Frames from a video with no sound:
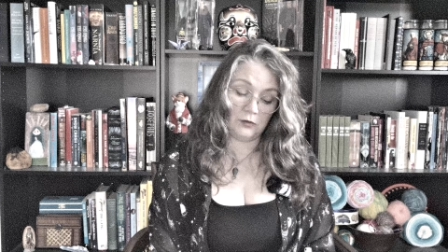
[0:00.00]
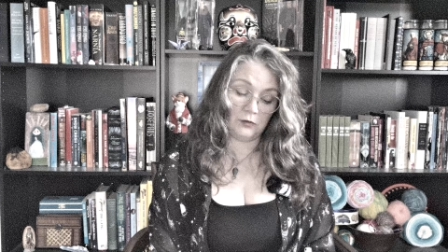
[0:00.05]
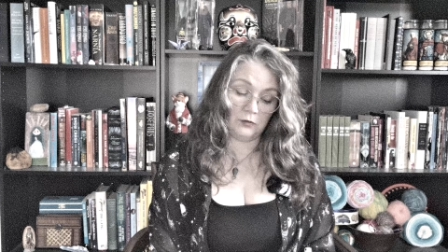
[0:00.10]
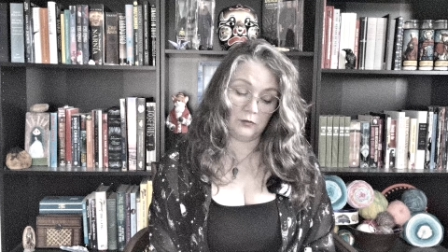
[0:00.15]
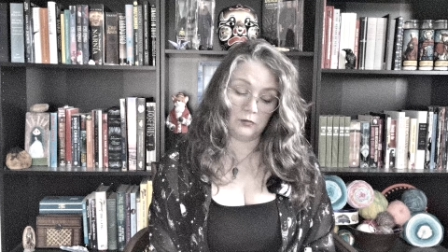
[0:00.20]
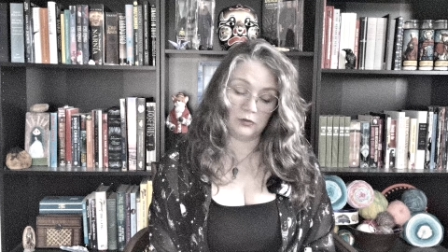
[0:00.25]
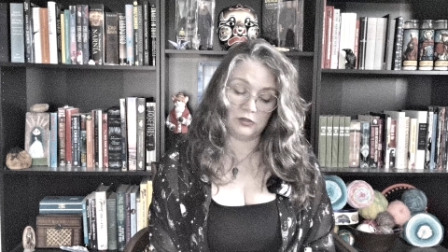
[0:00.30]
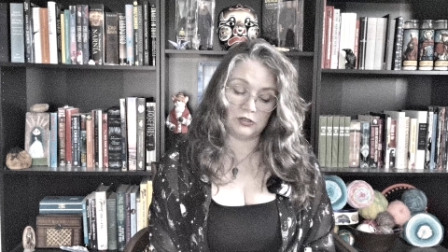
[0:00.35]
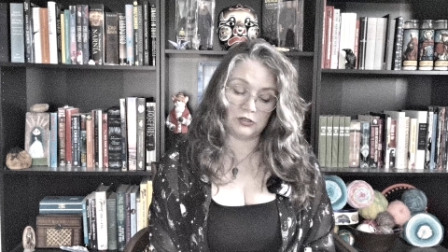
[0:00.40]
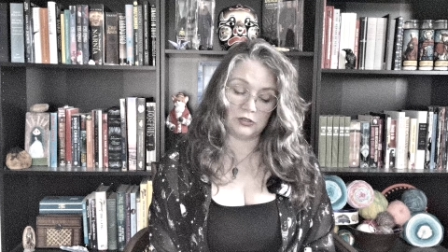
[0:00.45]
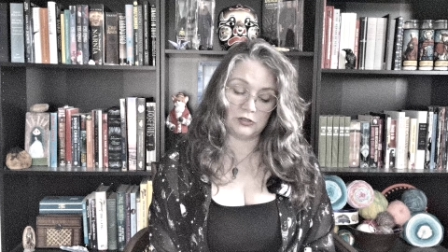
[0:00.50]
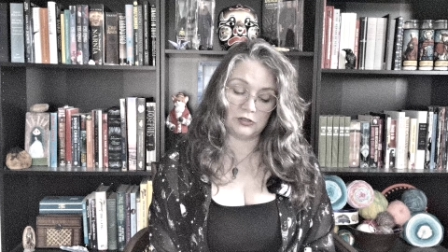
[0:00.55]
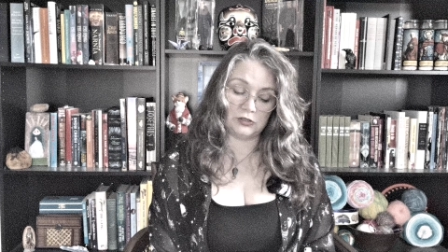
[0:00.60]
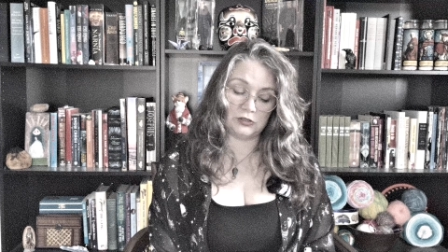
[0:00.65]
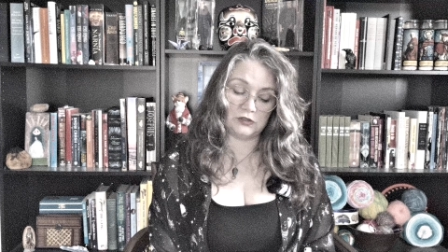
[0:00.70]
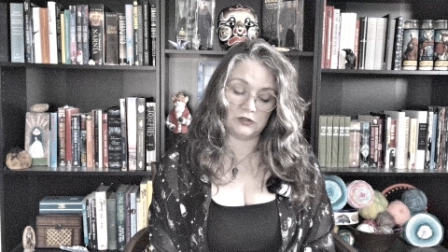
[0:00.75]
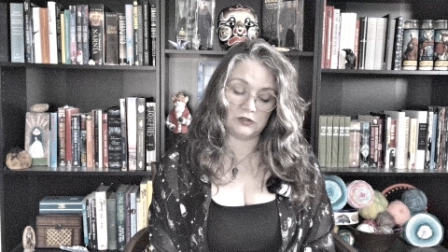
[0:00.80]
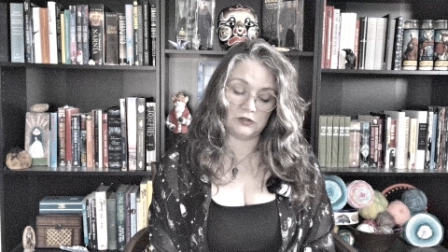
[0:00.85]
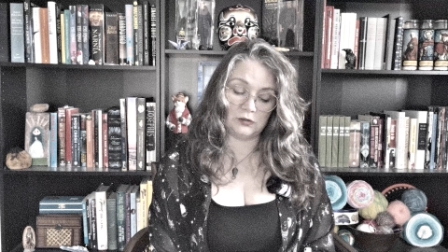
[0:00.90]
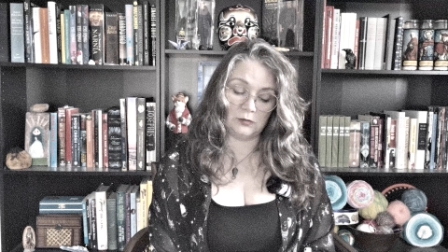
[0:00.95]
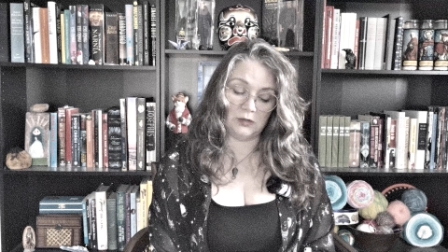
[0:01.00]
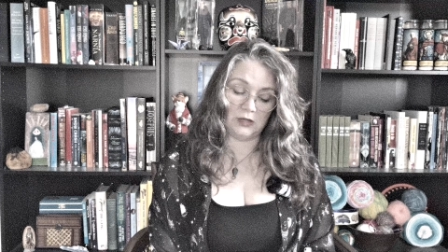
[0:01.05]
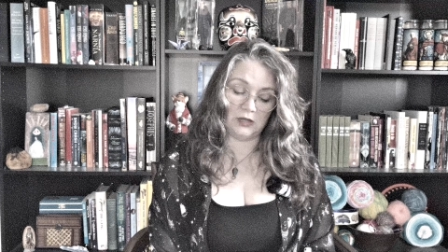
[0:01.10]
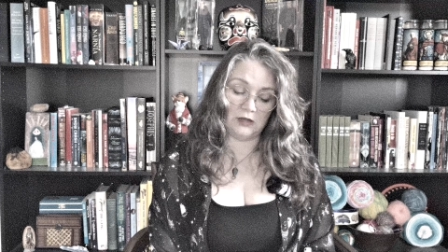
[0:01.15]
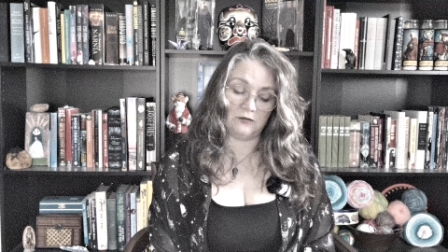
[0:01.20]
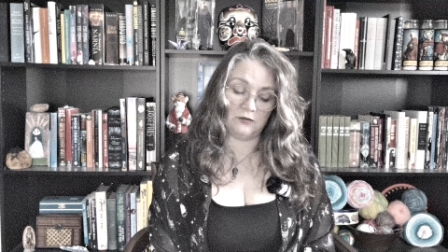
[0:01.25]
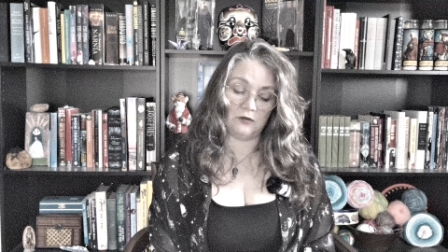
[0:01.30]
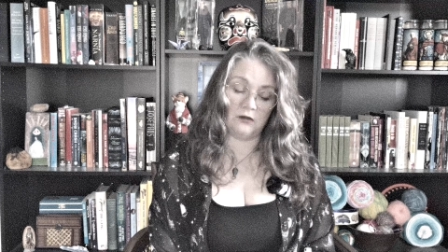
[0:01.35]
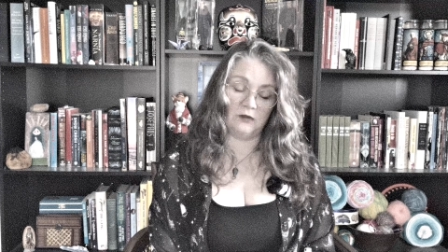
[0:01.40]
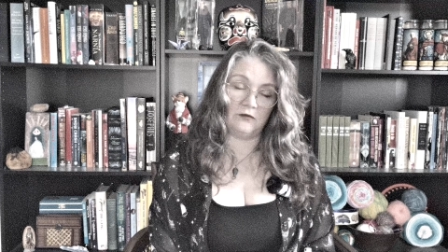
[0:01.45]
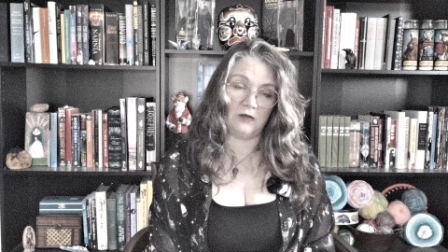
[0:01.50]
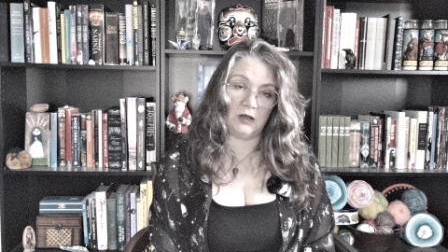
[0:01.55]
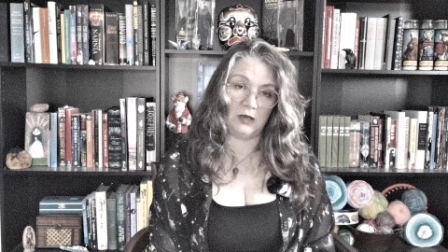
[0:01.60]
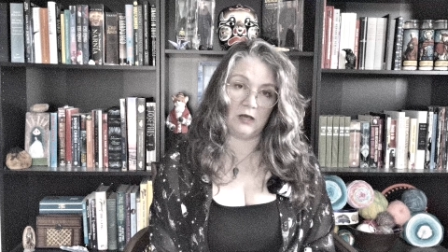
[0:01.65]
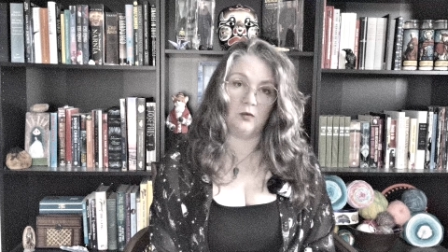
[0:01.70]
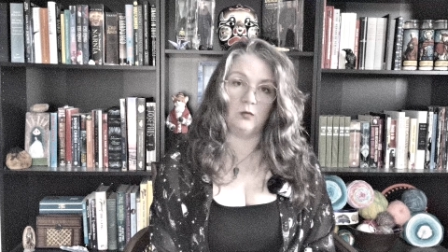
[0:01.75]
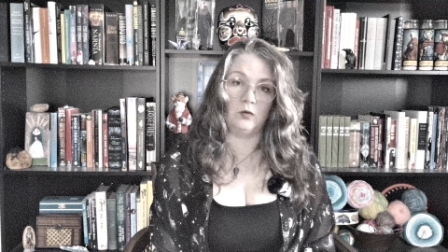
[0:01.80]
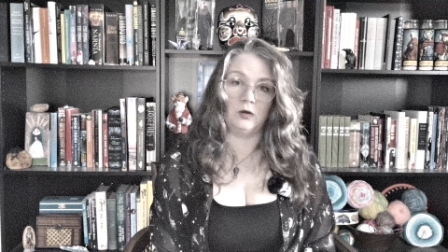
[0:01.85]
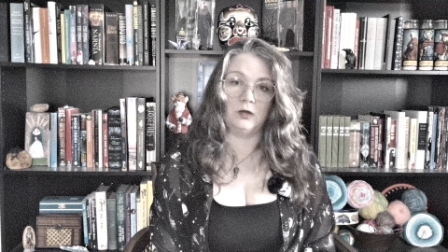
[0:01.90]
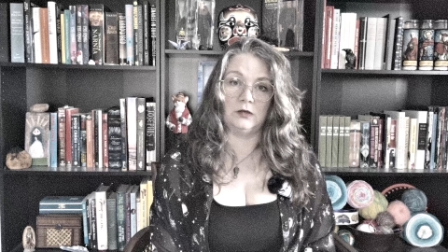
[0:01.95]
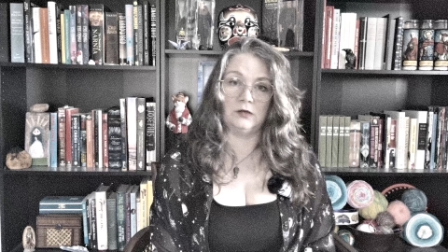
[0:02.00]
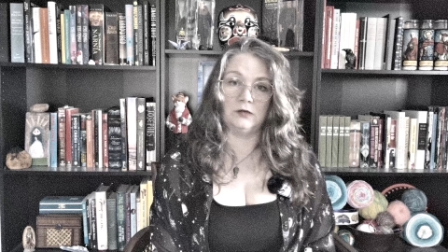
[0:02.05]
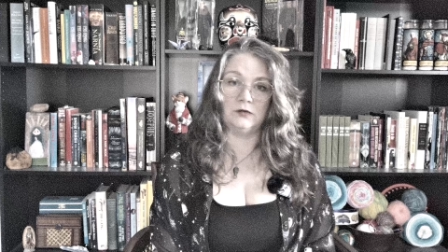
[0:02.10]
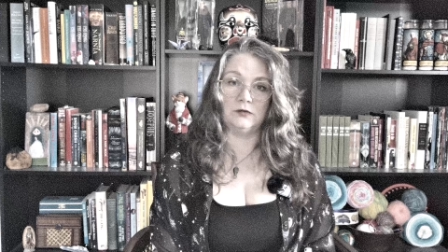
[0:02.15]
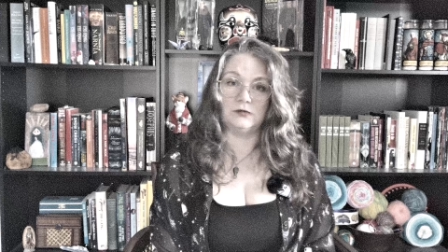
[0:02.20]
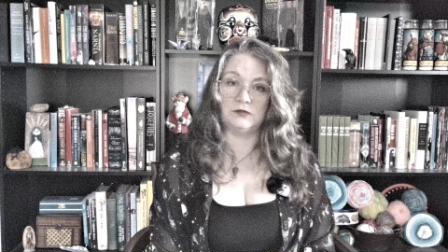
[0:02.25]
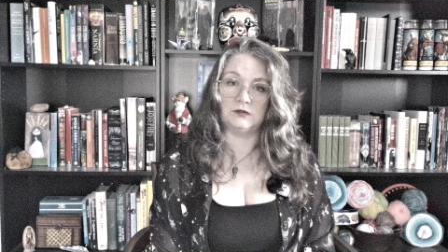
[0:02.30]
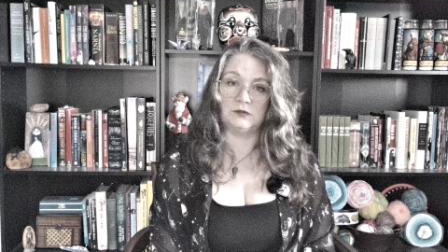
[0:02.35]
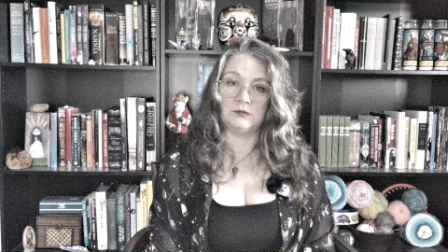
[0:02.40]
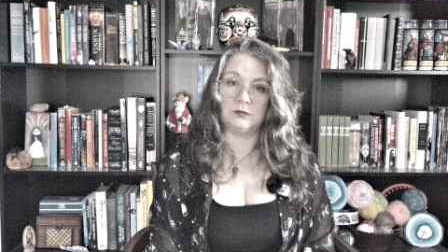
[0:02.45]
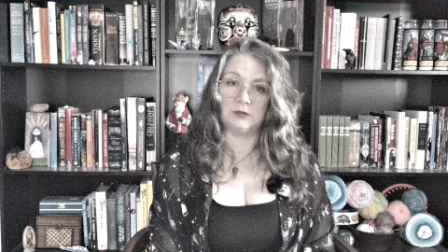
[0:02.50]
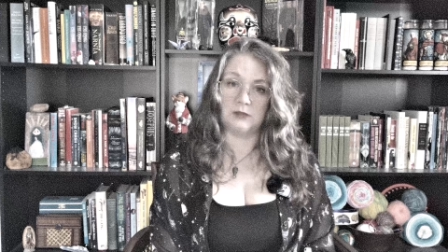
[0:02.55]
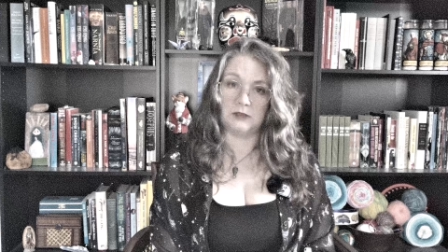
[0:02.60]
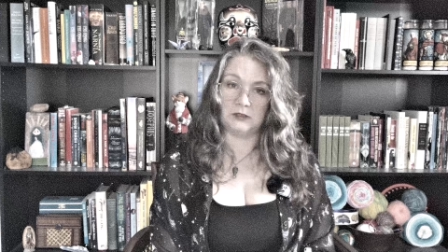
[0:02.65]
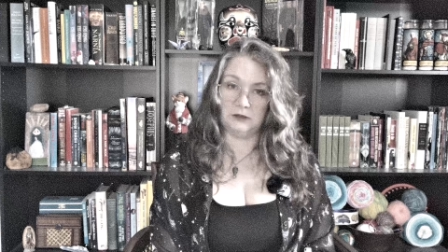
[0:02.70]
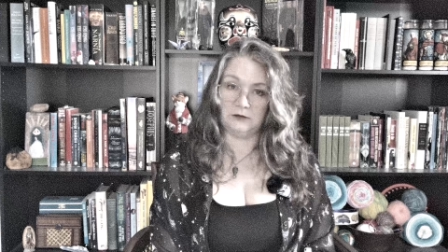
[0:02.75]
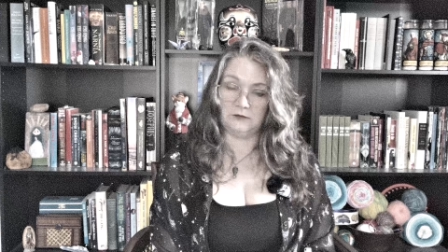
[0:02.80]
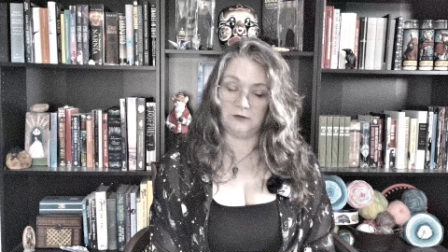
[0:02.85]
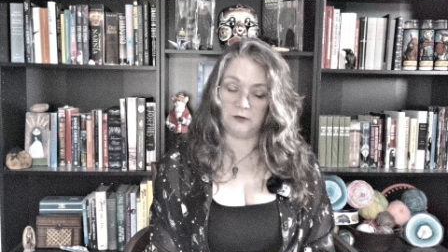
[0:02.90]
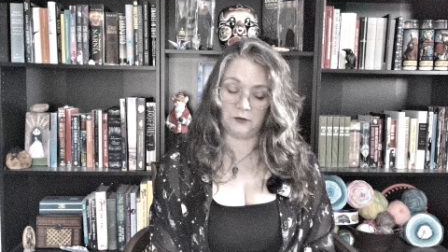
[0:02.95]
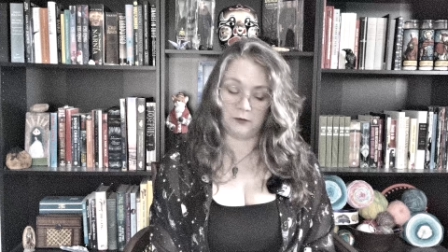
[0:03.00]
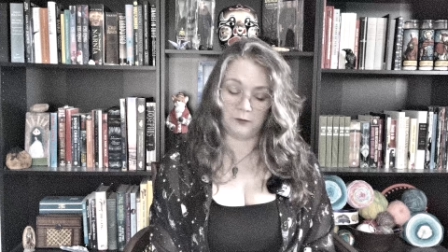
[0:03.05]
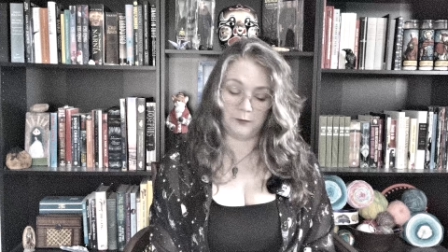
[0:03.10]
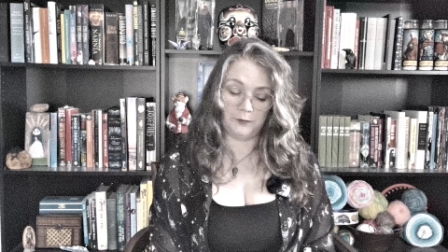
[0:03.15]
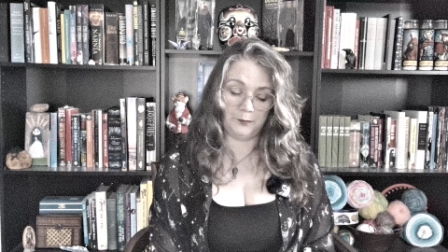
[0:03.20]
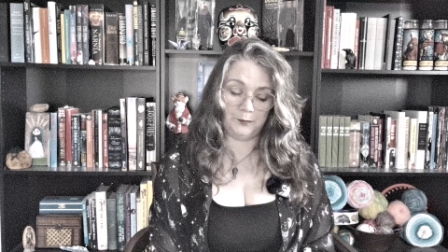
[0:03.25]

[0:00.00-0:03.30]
We shouldn't assume evil of anyone who's a believer.